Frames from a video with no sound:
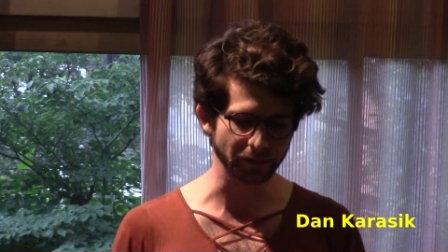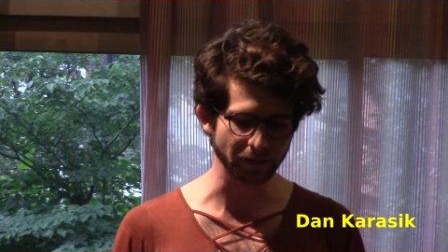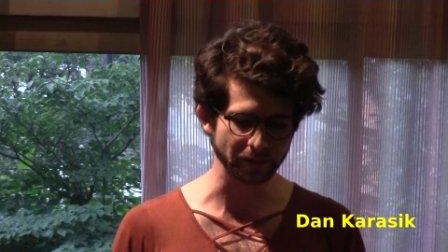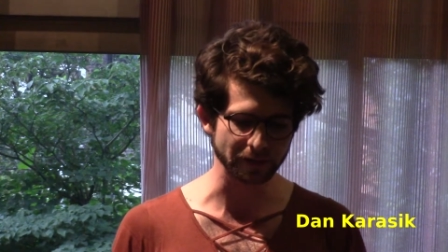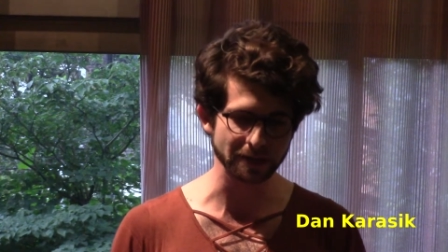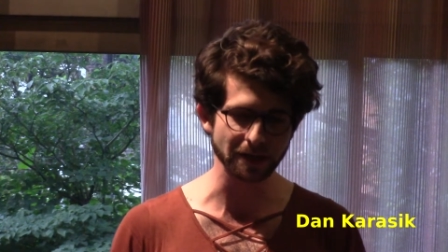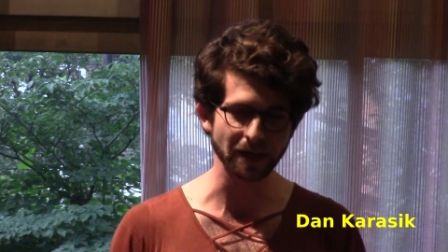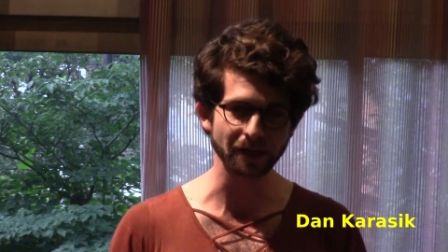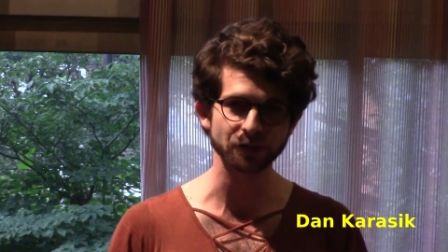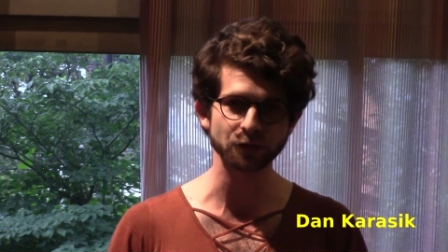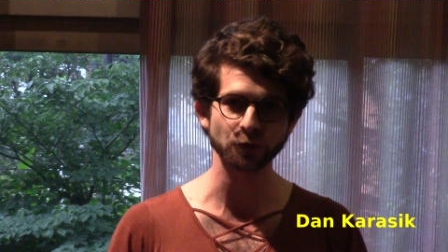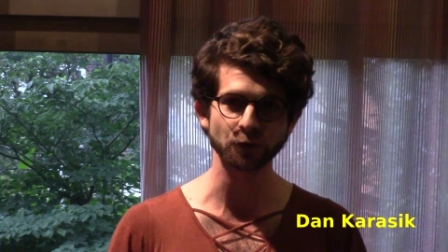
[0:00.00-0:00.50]

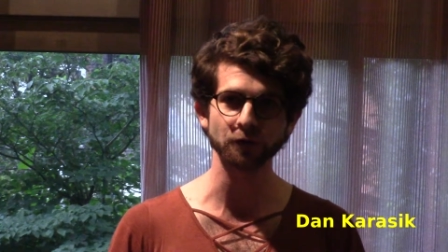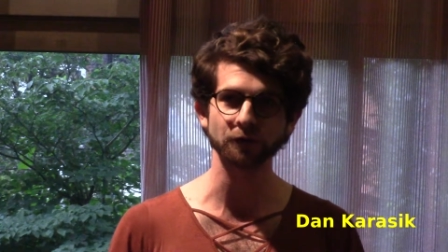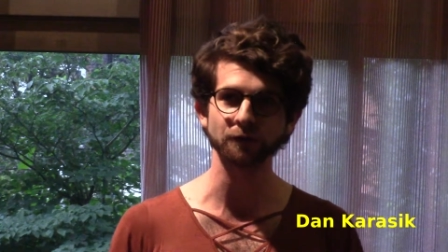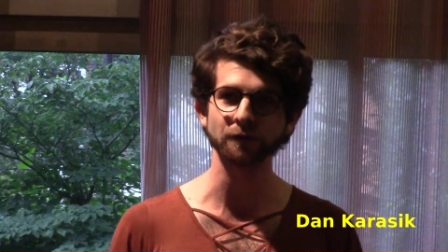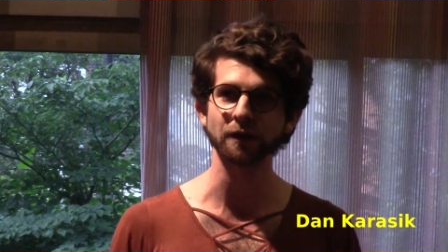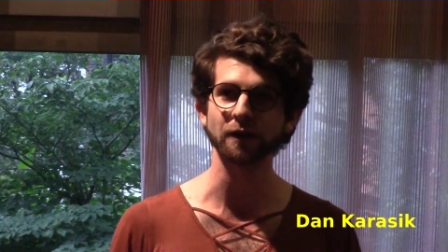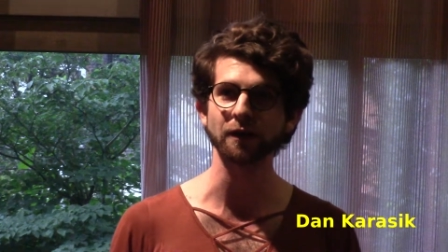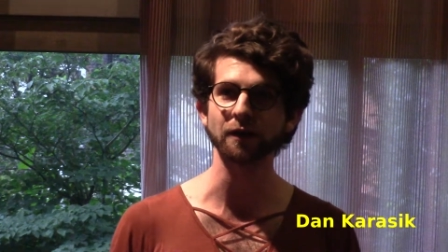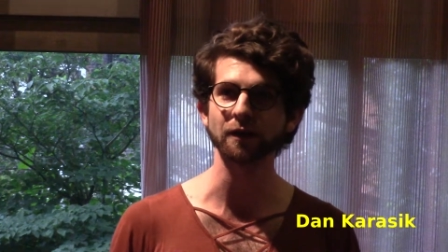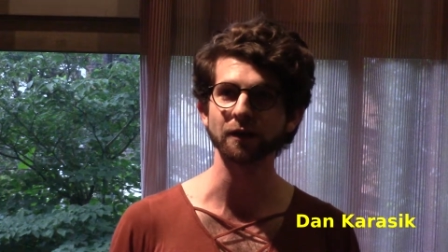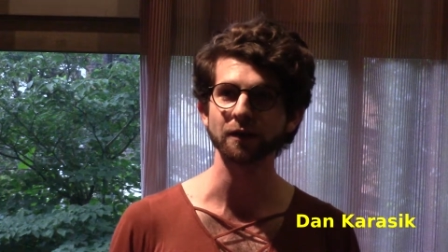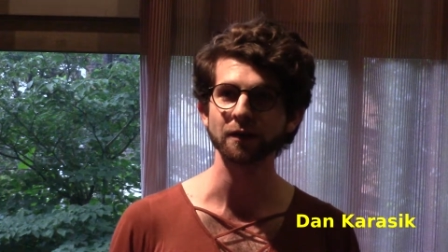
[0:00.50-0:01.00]
is that sort of
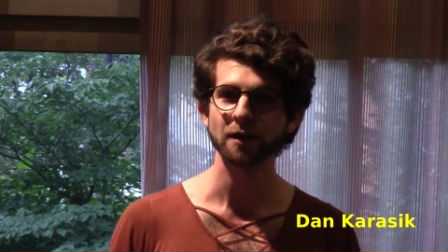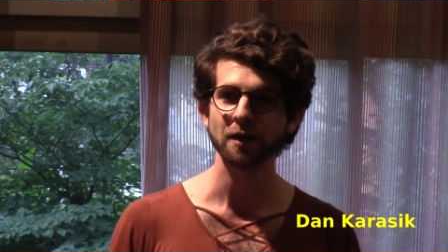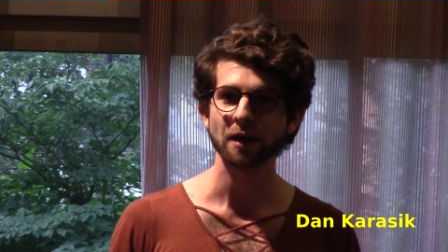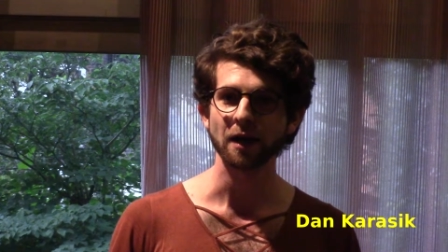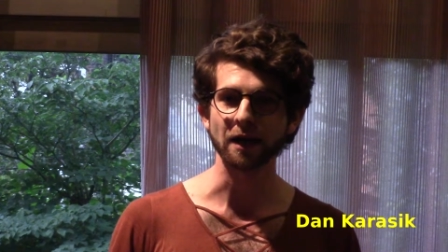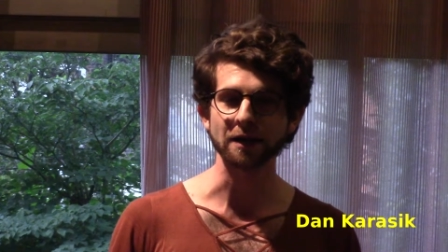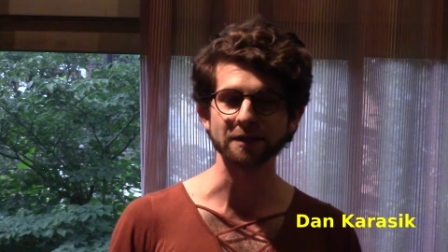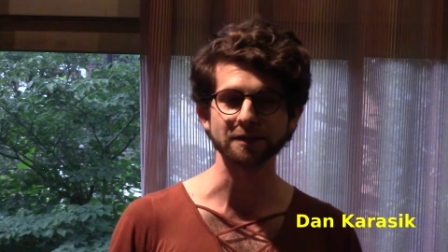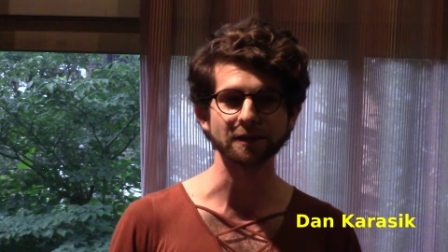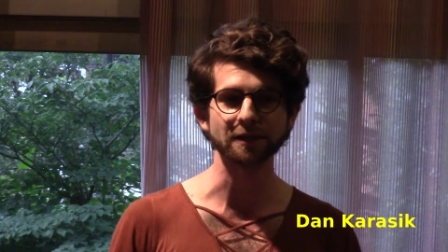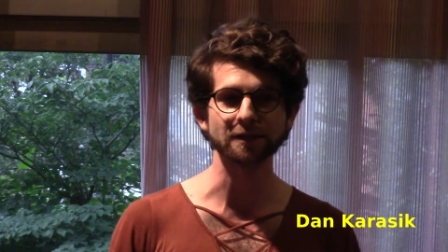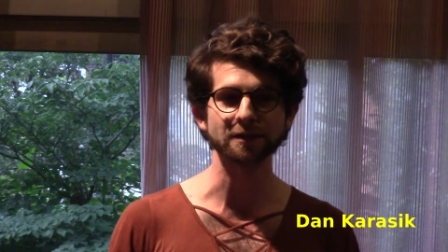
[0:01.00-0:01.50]

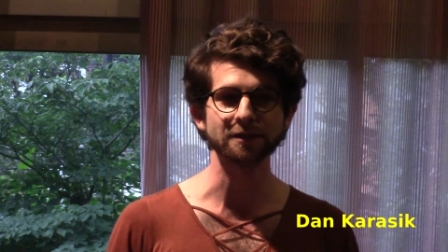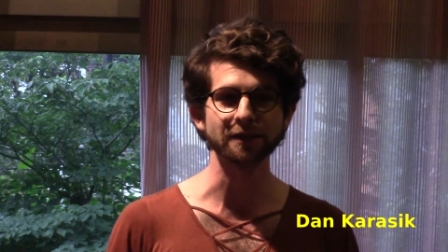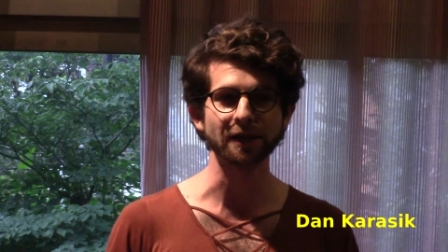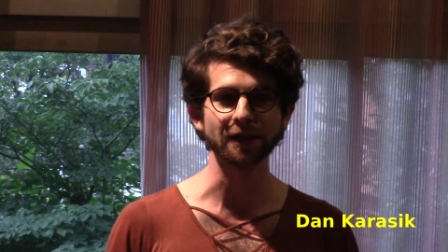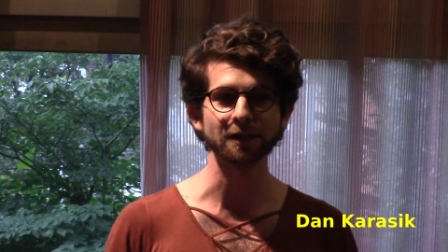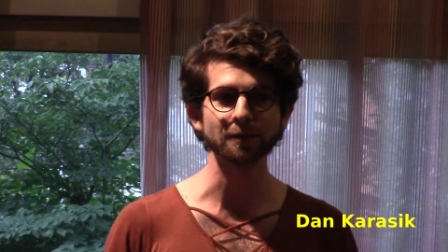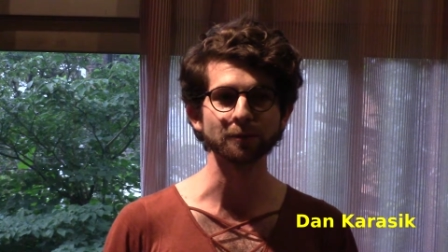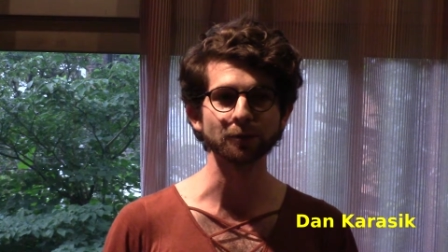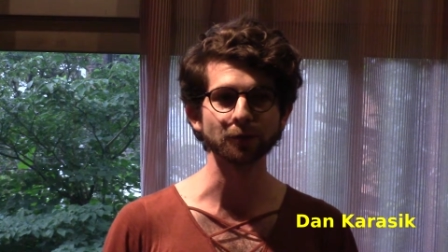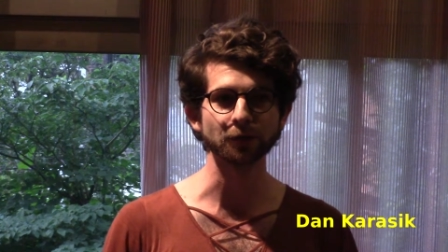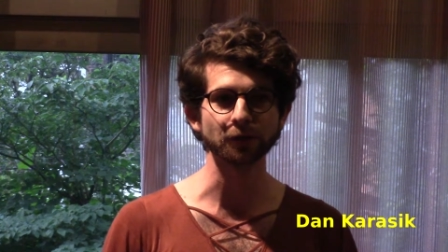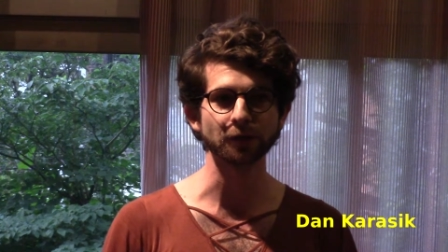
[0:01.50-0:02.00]
a
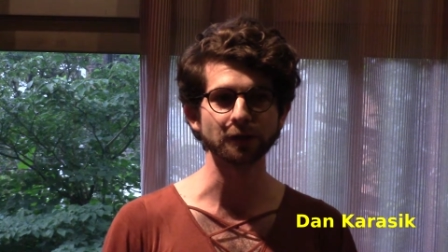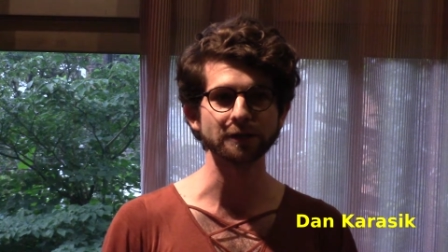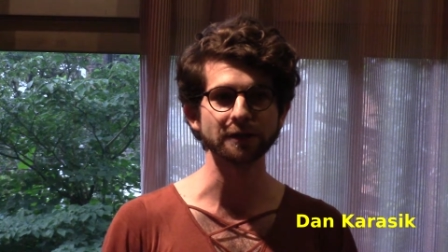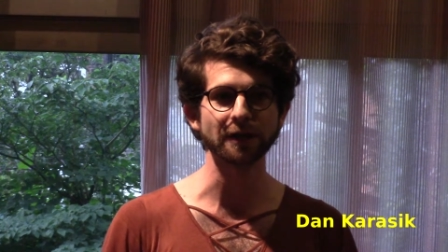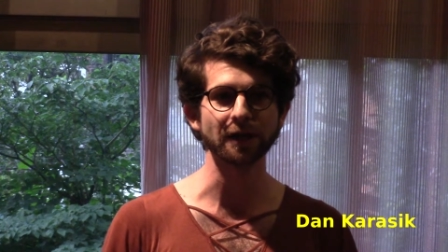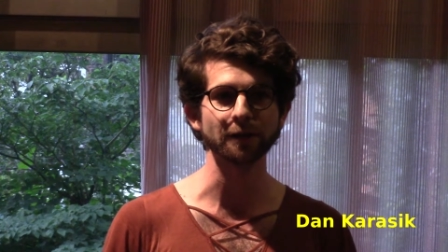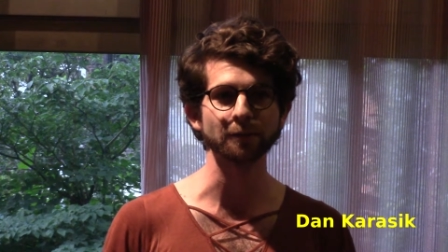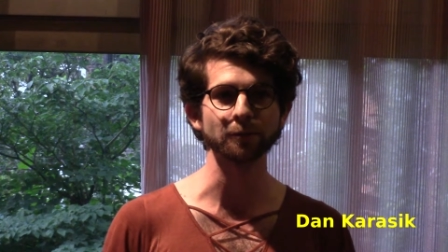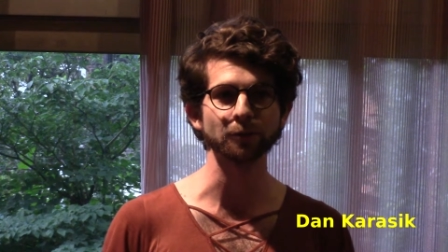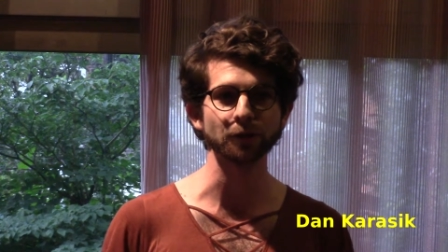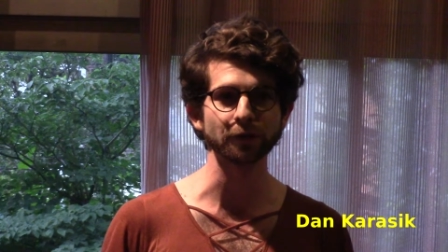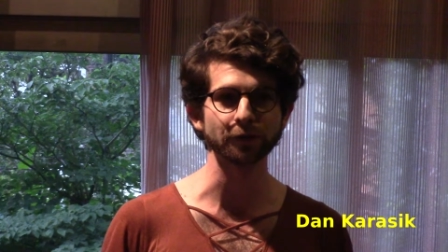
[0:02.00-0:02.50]
sustainable or a
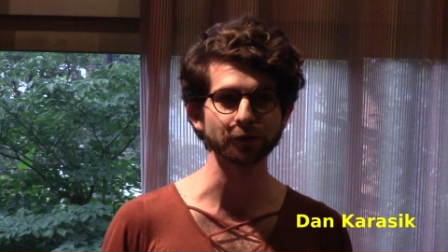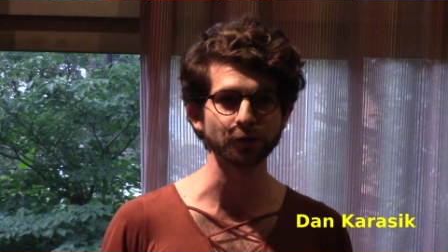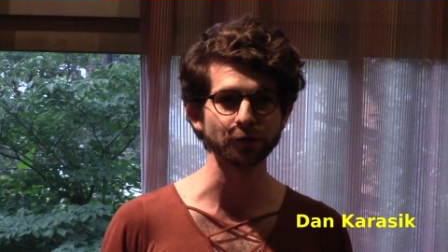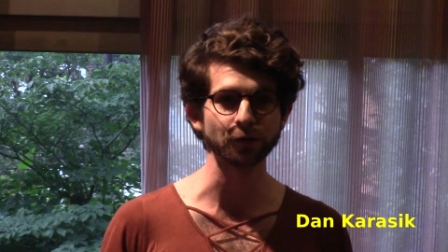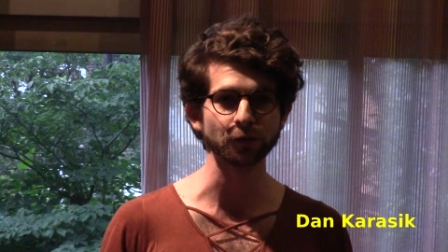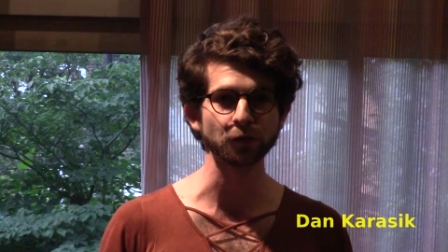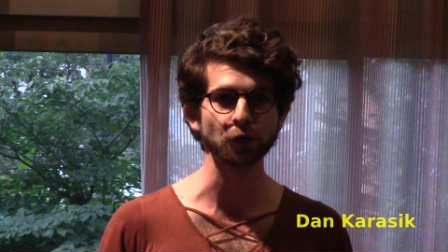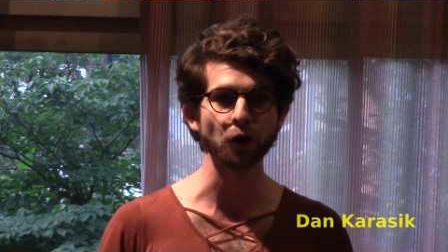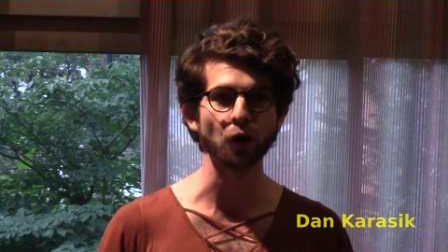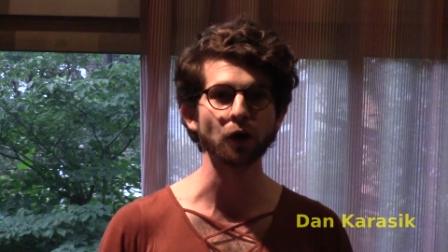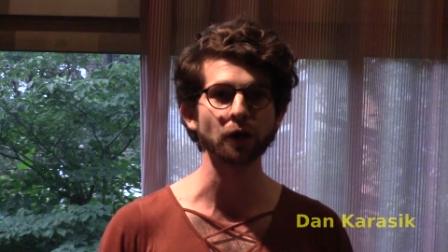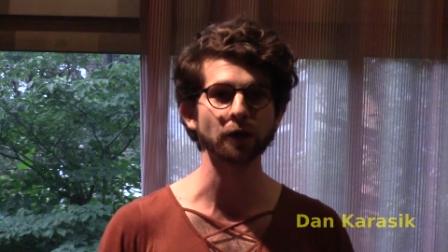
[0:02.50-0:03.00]
tenable sort
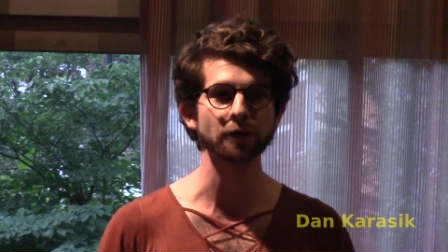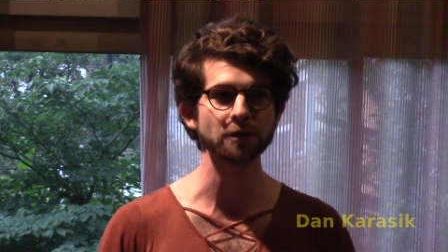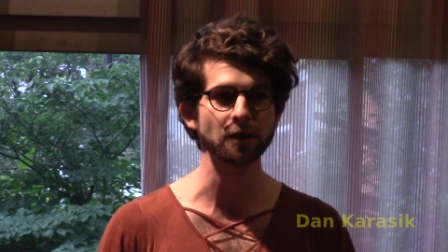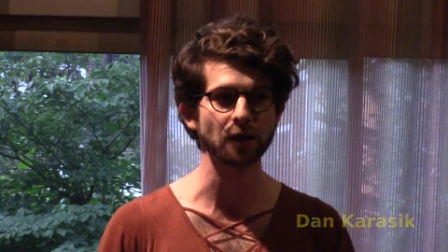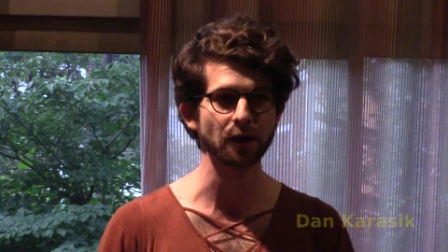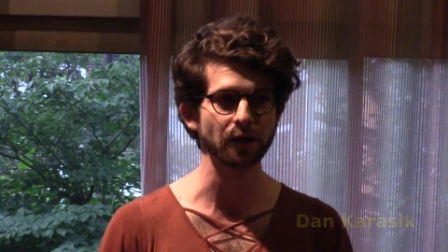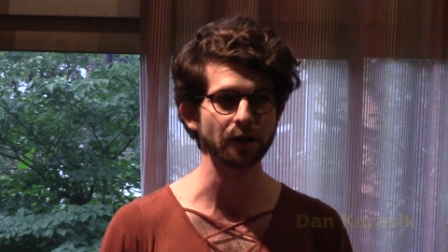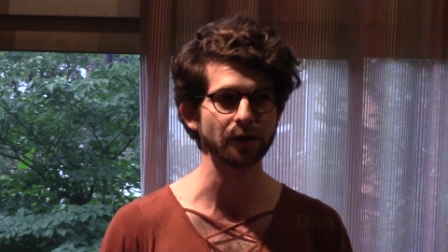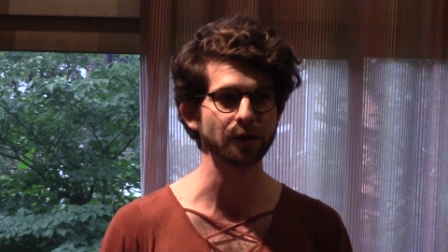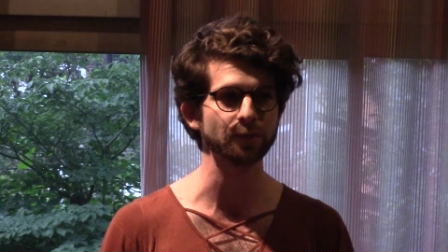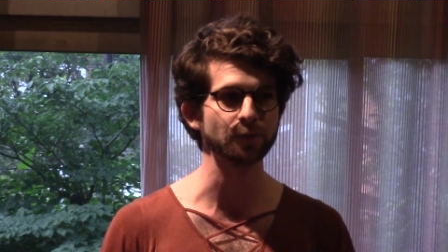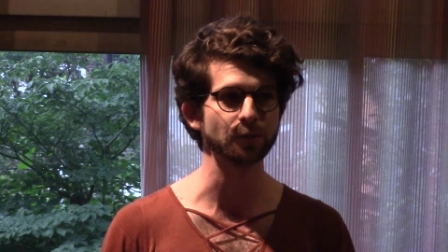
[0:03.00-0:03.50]
of long
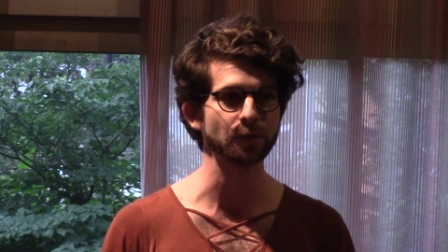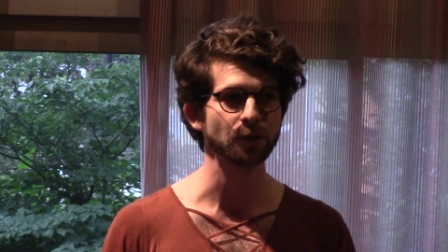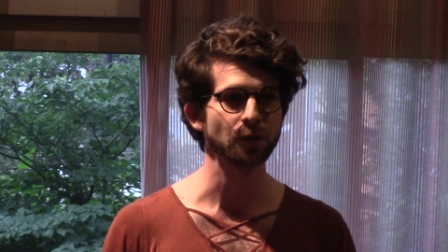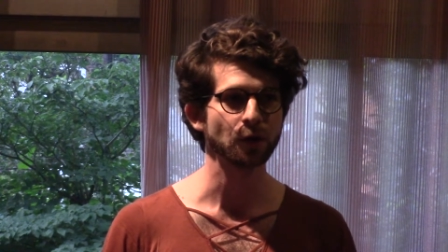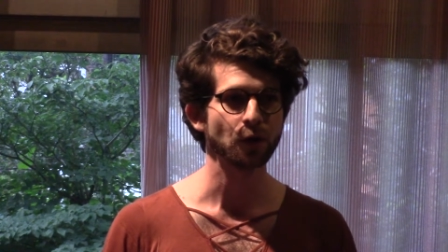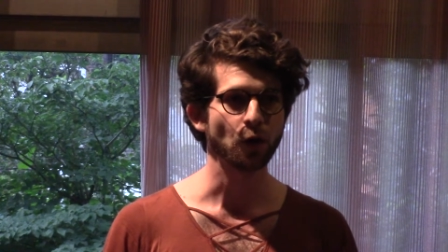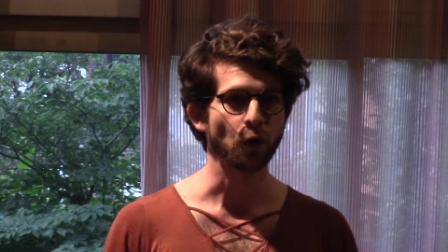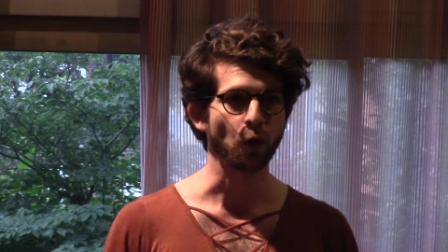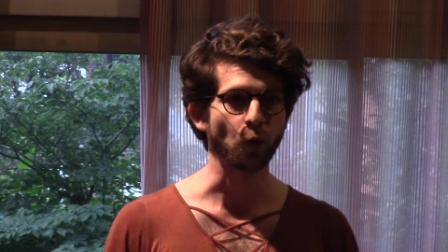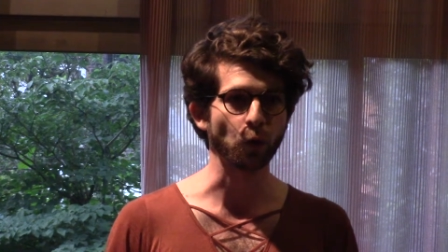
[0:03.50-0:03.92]
time